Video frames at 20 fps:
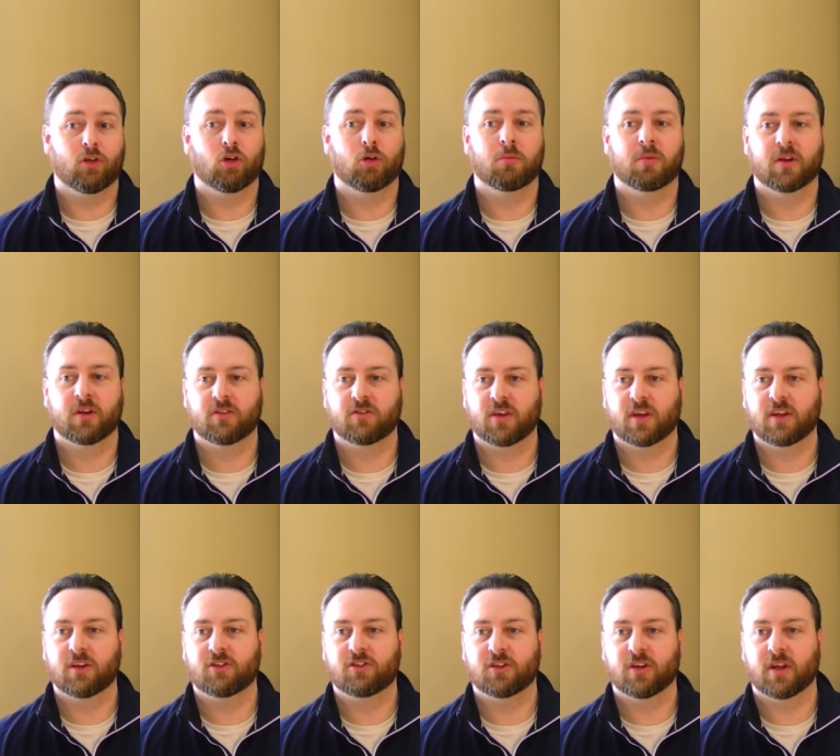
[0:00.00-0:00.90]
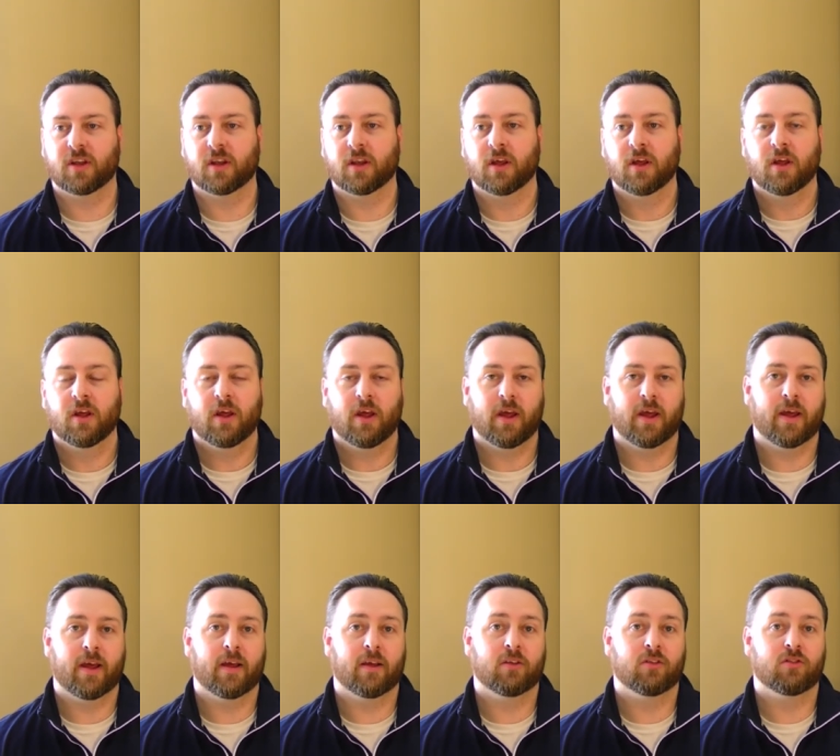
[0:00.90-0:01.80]
and urbanization,
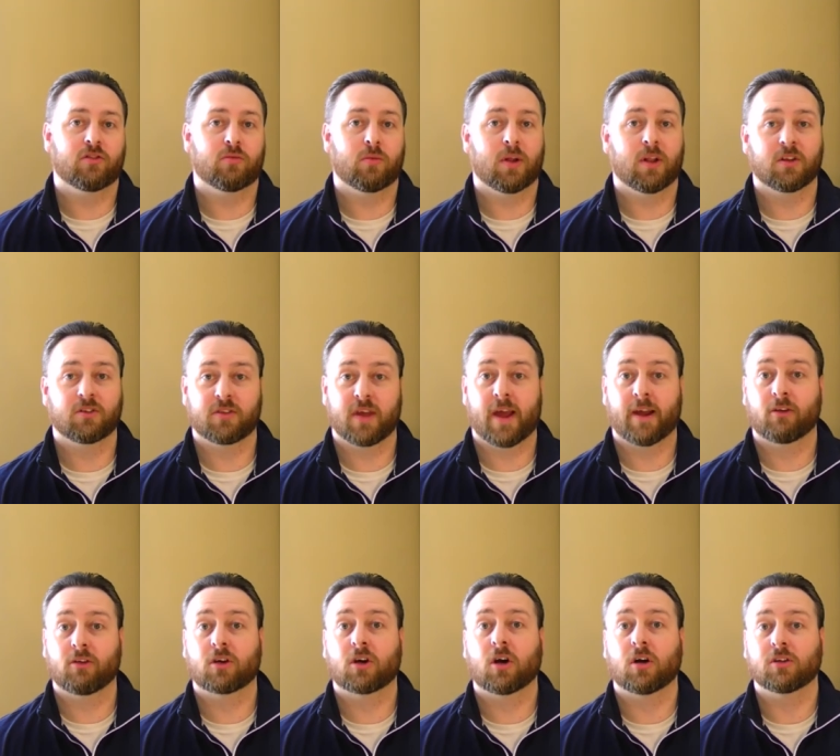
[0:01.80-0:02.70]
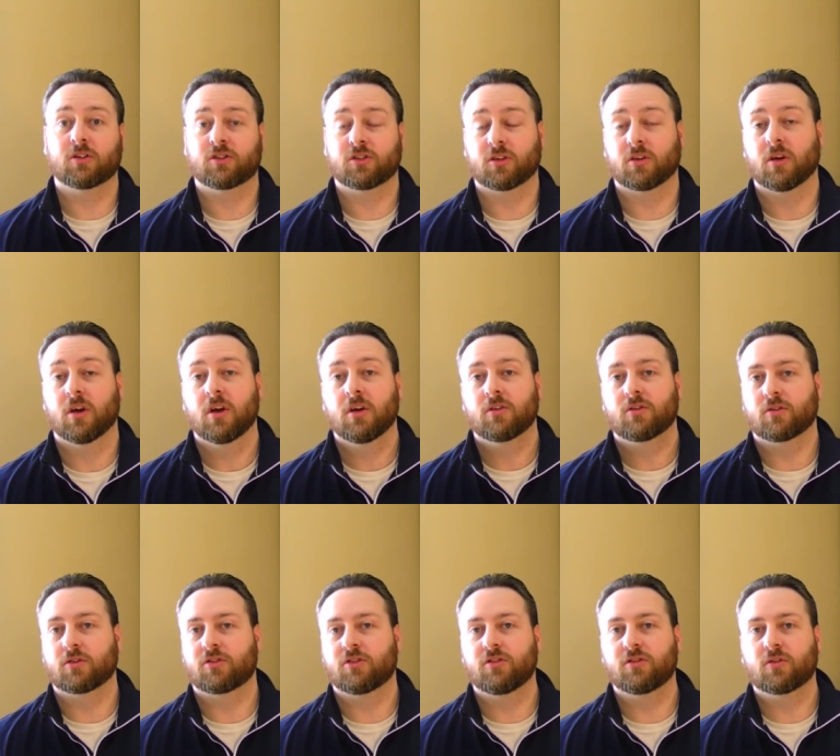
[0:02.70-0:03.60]
as well as agriculture.
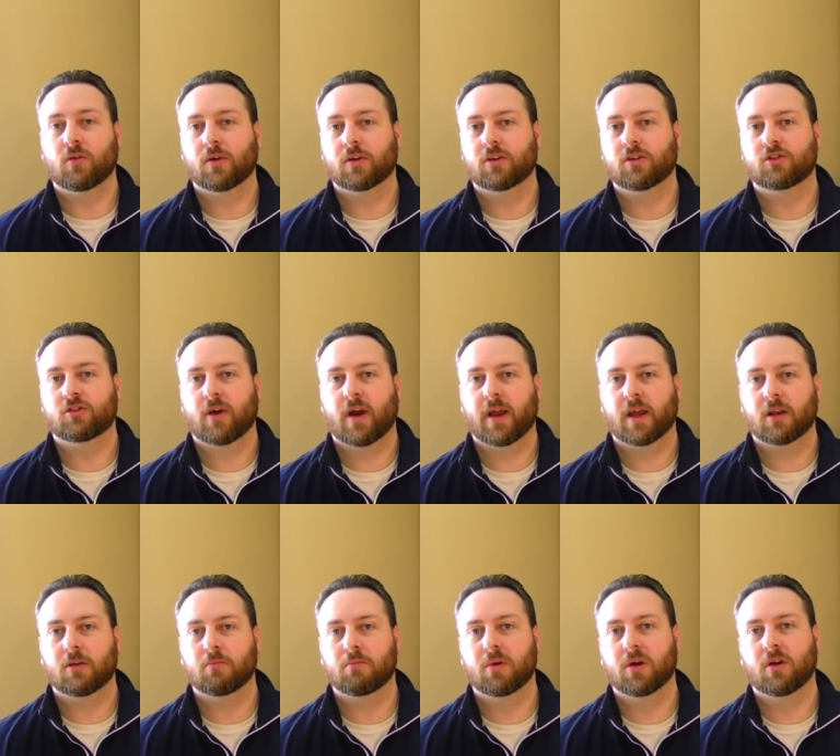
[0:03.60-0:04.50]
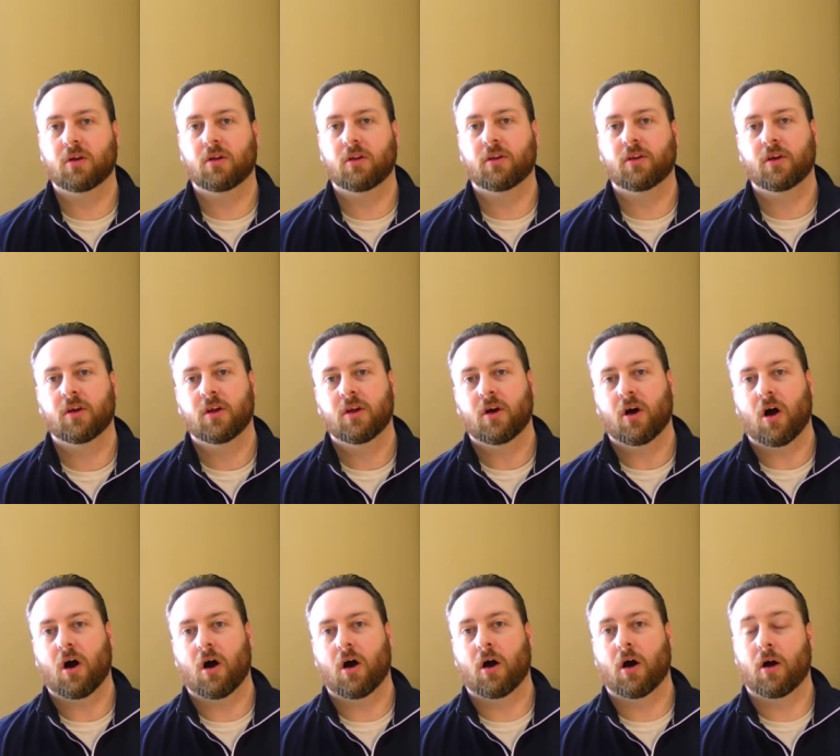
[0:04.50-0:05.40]
So she's going to try and build
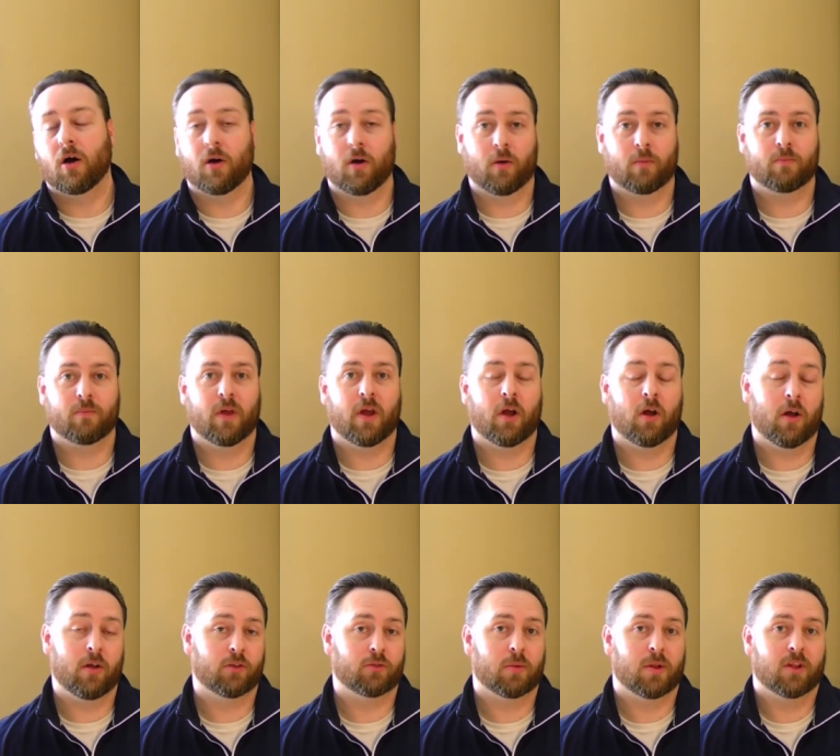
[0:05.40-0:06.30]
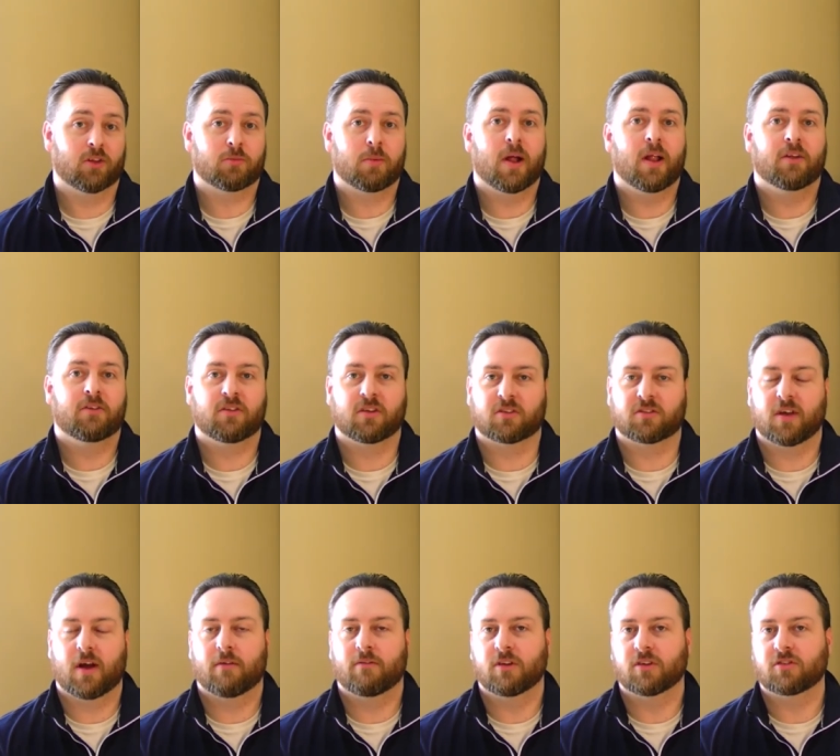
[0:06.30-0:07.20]
uh, uh, uh as well as
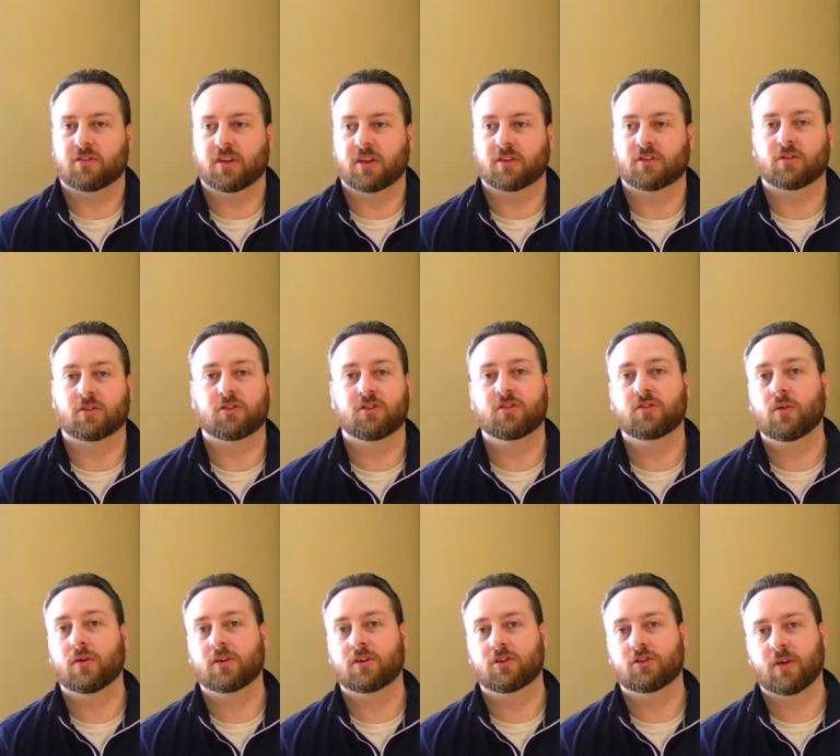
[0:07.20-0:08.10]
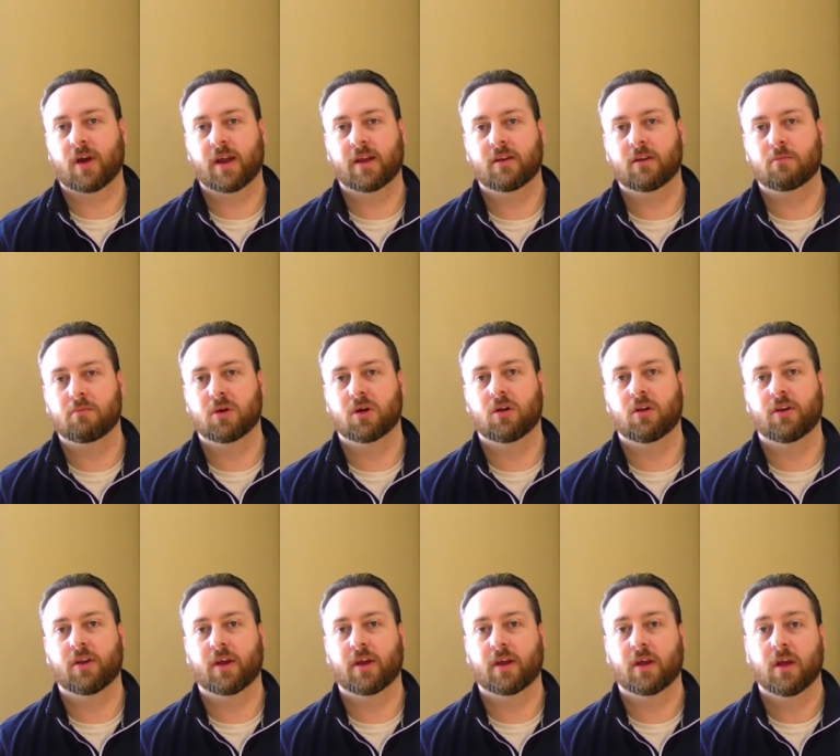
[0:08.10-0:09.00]
politics, obviously. So she's going to try to
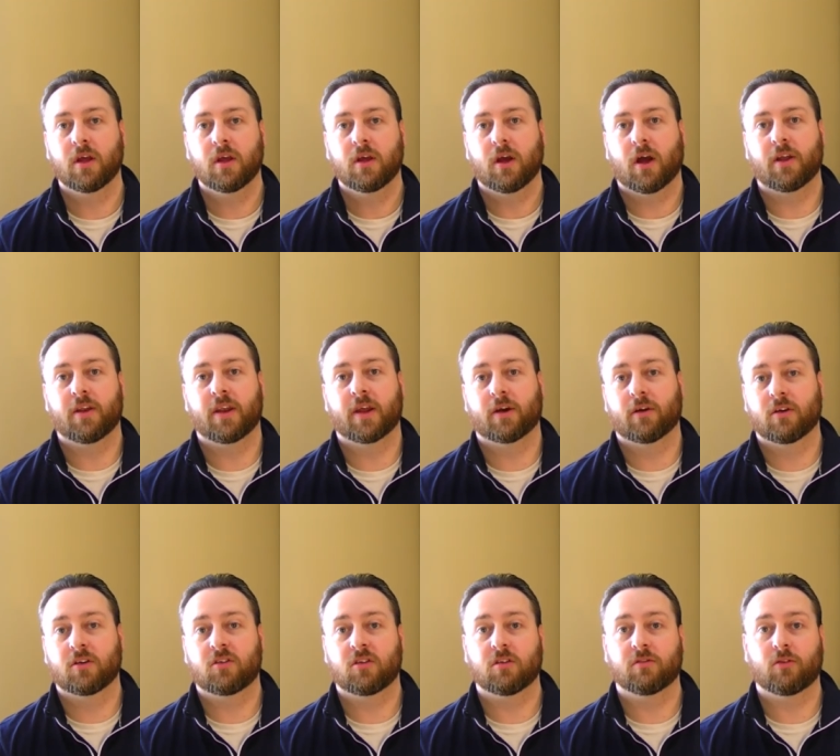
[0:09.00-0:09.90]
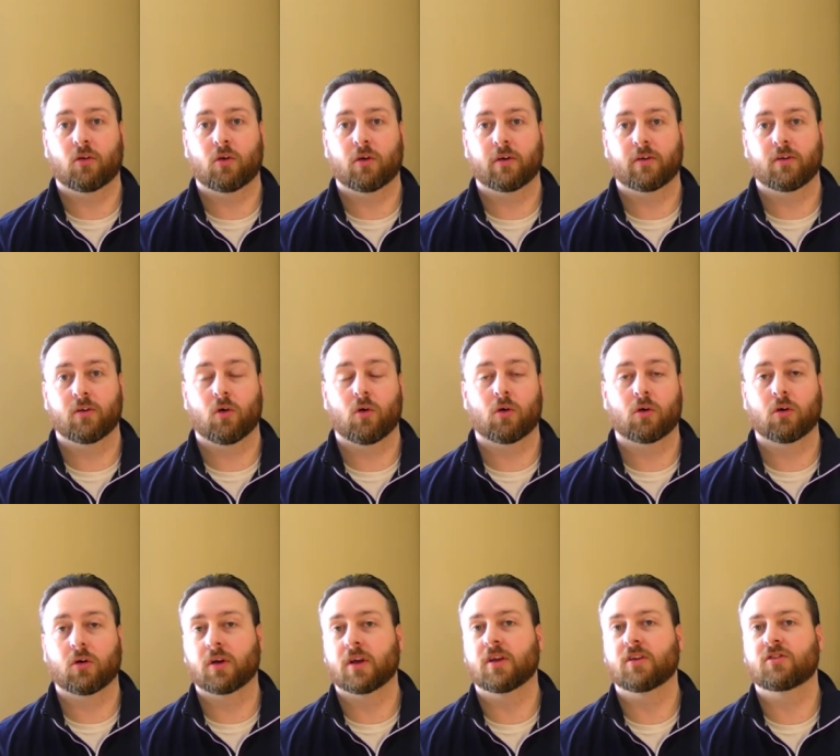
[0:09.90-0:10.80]
build a, a narrative or an
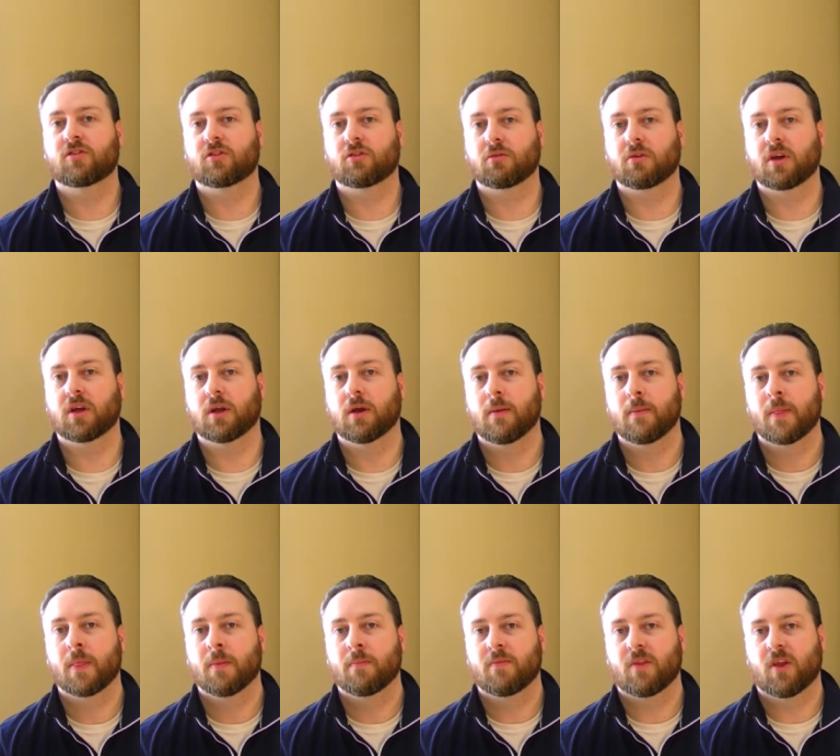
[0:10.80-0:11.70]
oral history